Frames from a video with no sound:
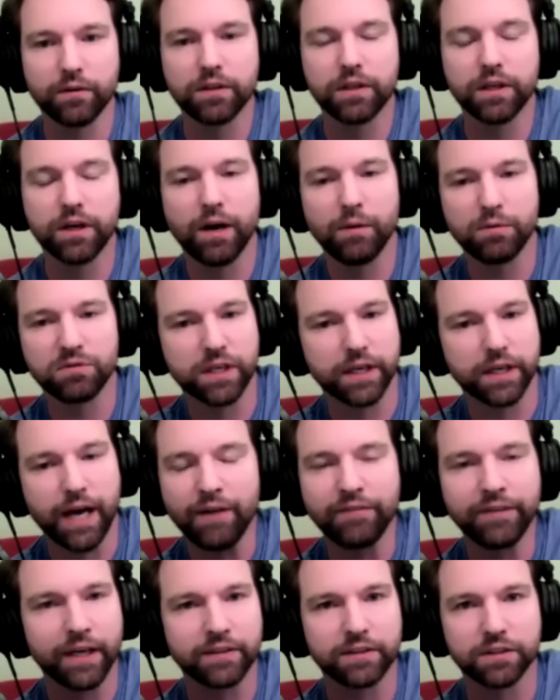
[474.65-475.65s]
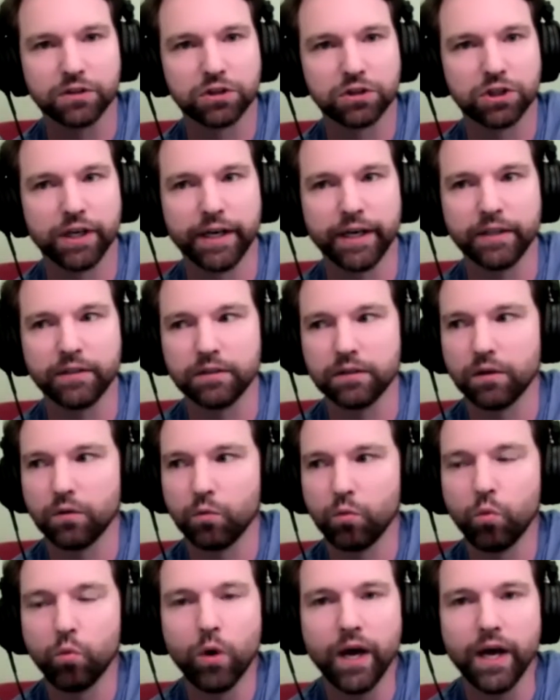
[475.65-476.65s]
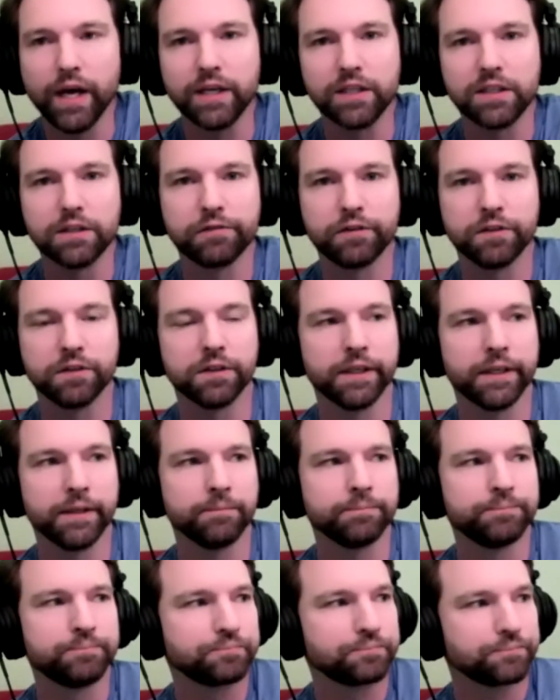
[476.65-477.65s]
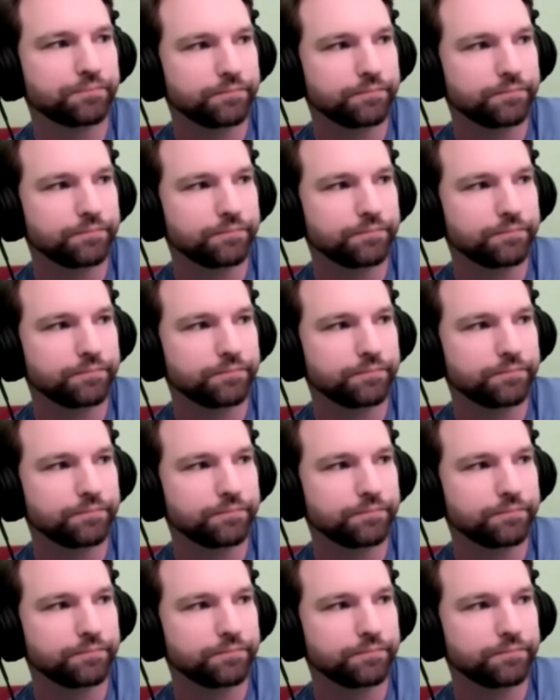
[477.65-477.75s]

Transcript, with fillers: you know, I was like, I've got to train way differently.